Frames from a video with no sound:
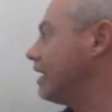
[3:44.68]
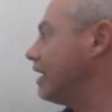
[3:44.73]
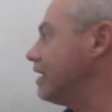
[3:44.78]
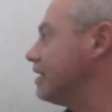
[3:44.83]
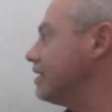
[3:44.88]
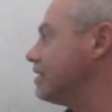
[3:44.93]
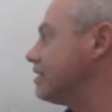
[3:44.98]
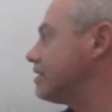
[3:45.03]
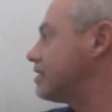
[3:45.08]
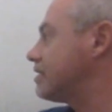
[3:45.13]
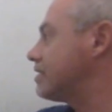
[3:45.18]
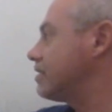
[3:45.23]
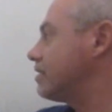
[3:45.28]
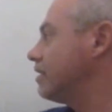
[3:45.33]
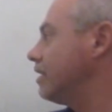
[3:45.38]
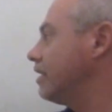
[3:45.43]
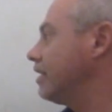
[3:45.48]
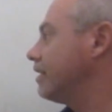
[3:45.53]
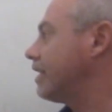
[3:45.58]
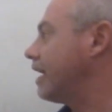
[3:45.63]
is
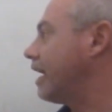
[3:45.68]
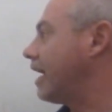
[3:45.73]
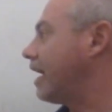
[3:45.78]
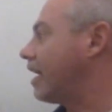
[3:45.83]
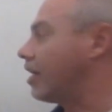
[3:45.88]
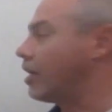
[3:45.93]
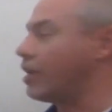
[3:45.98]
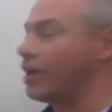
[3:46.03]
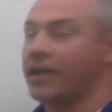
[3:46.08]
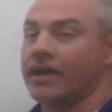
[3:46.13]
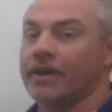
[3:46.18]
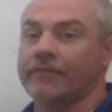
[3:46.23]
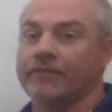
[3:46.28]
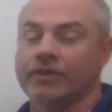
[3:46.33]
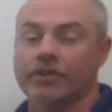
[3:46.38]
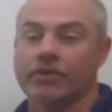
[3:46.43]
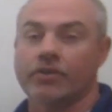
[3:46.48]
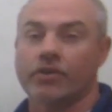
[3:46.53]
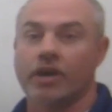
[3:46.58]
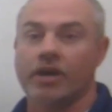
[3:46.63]
the area of a
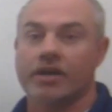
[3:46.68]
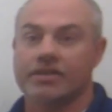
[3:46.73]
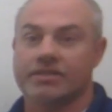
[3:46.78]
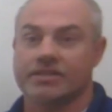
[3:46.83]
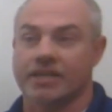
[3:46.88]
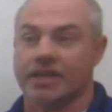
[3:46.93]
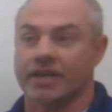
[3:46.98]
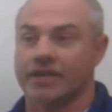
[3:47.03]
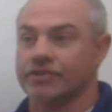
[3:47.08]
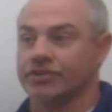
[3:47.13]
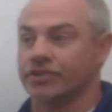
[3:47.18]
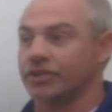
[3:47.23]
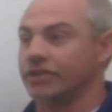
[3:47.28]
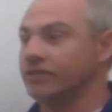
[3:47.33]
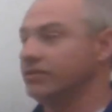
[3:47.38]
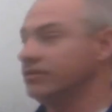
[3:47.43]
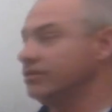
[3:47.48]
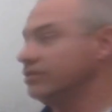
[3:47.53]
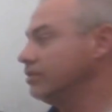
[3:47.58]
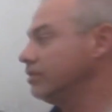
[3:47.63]
cross section,
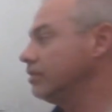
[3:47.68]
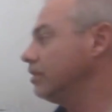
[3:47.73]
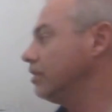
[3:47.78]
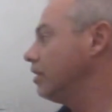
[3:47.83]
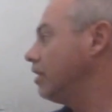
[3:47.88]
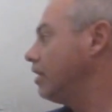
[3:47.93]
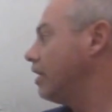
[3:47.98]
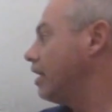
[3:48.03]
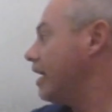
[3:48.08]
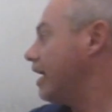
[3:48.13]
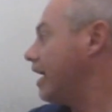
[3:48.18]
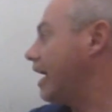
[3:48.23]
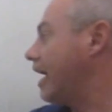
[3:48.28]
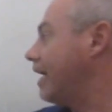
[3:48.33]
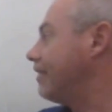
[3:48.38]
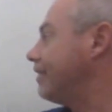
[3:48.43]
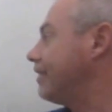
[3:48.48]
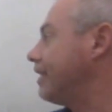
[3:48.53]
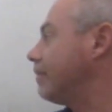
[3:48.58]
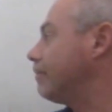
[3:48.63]

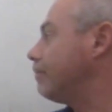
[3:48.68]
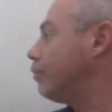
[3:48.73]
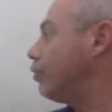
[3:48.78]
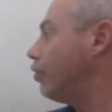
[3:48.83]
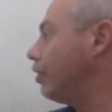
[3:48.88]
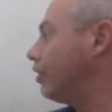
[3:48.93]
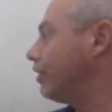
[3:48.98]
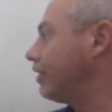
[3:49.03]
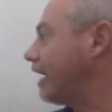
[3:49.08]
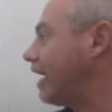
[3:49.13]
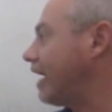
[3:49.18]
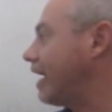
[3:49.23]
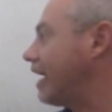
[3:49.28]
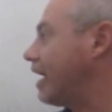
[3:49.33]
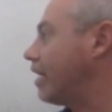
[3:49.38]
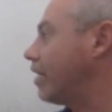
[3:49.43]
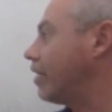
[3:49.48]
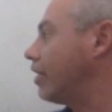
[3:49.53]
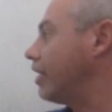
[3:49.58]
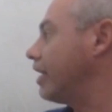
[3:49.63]
and then put that
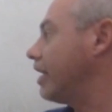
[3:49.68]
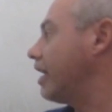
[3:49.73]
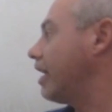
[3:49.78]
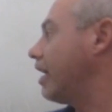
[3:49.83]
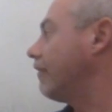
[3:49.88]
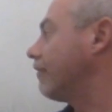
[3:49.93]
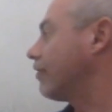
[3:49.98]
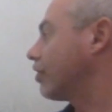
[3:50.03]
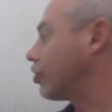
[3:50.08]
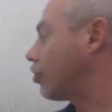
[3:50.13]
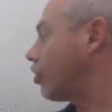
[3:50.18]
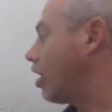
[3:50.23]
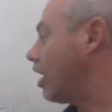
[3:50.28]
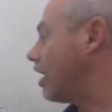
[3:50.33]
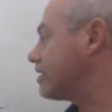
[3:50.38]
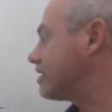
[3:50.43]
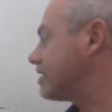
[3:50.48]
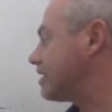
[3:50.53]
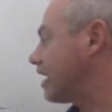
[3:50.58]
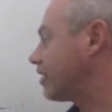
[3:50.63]
area of a
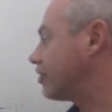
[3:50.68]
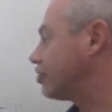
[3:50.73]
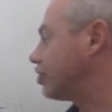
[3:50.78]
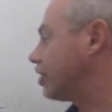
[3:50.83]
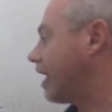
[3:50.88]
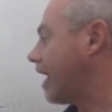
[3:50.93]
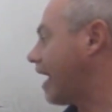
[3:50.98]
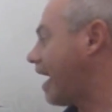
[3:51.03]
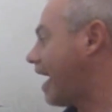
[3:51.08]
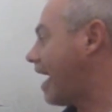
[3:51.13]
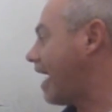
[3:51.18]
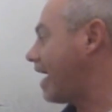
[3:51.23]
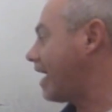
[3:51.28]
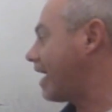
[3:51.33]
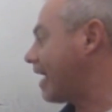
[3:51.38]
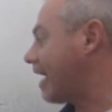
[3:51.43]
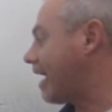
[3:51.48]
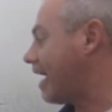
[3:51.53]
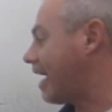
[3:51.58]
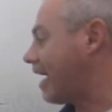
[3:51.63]
cross section at
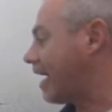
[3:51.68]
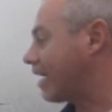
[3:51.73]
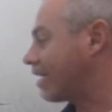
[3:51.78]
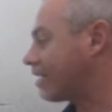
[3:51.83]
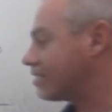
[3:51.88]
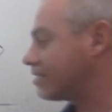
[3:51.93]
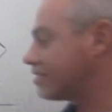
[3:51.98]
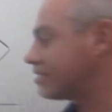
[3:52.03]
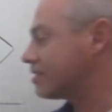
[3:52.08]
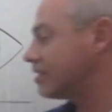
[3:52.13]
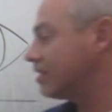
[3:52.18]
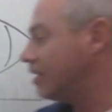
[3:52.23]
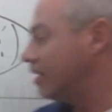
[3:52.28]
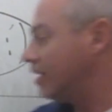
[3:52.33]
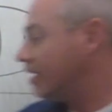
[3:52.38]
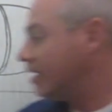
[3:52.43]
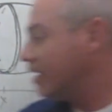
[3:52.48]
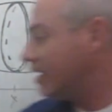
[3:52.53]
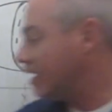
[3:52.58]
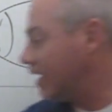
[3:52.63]
x
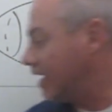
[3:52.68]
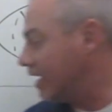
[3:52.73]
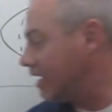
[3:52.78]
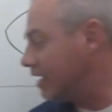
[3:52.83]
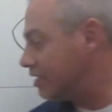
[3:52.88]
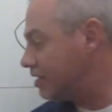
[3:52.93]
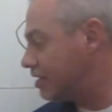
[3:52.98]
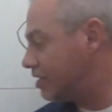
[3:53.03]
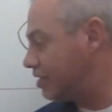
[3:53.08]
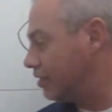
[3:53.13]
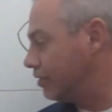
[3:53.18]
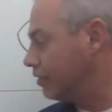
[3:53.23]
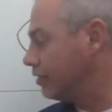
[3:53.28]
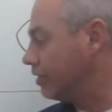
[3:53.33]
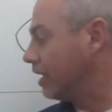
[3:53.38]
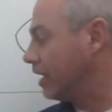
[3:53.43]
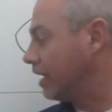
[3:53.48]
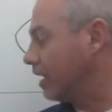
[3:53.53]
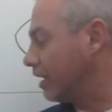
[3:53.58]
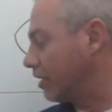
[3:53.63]
into
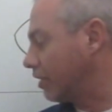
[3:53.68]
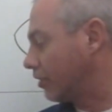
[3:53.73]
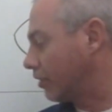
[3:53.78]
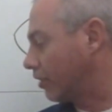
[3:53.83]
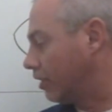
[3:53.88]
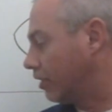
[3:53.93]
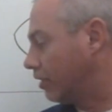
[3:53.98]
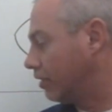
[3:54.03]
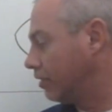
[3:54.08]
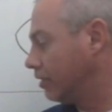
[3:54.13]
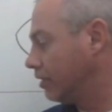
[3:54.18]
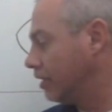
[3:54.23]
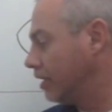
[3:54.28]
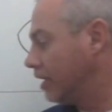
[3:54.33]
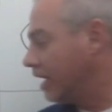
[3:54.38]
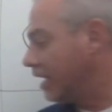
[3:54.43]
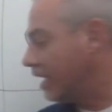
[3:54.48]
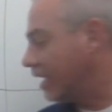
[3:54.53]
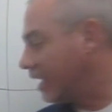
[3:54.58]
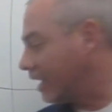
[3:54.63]
the integral
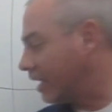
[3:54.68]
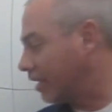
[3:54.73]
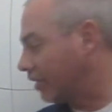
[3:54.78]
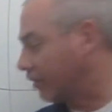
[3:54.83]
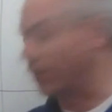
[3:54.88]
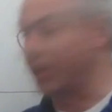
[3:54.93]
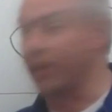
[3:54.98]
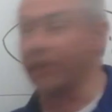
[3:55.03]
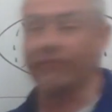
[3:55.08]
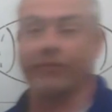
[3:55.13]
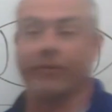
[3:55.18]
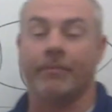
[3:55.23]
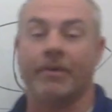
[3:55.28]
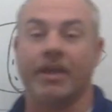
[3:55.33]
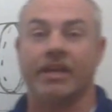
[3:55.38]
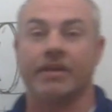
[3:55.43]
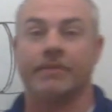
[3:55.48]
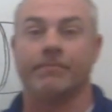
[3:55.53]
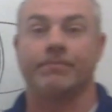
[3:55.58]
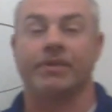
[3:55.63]
and integrate from
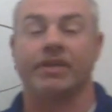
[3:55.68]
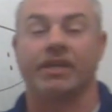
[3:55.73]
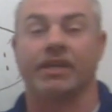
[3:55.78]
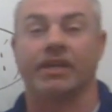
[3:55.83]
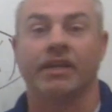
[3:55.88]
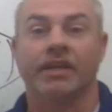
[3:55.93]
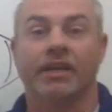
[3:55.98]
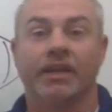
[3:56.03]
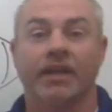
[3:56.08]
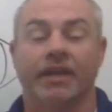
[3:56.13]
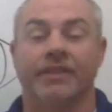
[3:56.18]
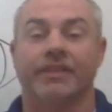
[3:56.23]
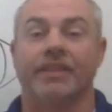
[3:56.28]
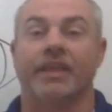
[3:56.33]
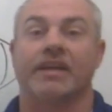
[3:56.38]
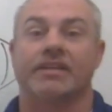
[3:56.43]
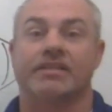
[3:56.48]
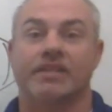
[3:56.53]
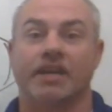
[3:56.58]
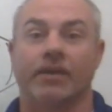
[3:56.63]
a to b. And
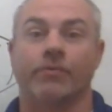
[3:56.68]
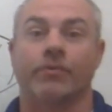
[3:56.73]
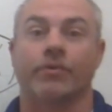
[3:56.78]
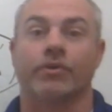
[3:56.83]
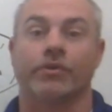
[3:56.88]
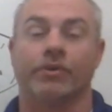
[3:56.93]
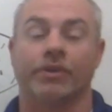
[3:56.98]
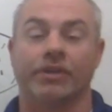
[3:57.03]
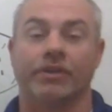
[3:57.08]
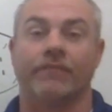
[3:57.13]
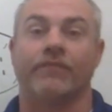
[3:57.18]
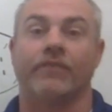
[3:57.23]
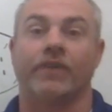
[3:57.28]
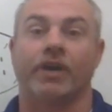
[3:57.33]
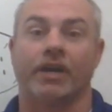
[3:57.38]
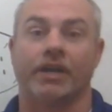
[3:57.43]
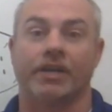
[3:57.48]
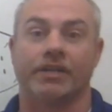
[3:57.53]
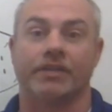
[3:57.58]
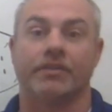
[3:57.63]
that's how we're going to
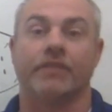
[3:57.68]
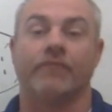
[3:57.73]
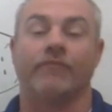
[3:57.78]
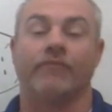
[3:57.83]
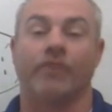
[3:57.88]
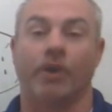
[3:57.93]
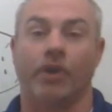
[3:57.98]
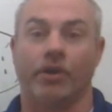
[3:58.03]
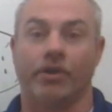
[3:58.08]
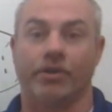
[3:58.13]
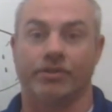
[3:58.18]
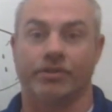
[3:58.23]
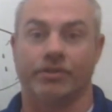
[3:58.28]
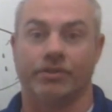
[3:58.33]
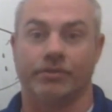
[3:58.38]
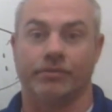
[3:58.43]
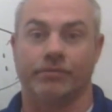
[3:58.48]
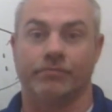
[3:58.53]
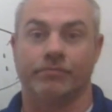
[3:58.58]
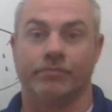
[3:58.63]
find the
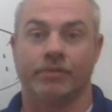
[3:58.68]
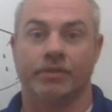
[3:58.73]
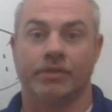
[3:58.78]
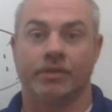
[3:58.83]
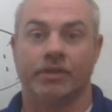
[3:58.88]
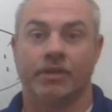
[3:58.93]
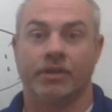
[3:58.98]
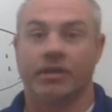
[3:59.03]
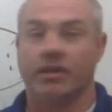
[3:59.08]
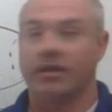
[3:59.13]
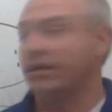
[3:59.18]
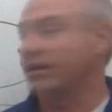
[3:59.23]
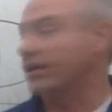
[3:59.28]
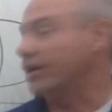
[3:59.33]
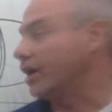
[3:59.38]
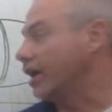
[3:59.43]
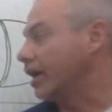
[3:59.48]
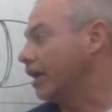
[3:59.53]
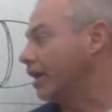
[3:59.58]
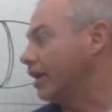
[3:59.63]
volume
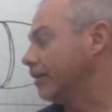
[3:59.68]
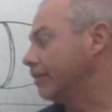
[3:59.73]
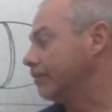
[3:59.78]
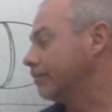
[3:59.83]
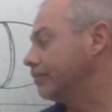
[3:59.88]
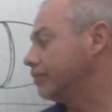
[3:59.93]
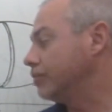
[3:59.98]
um,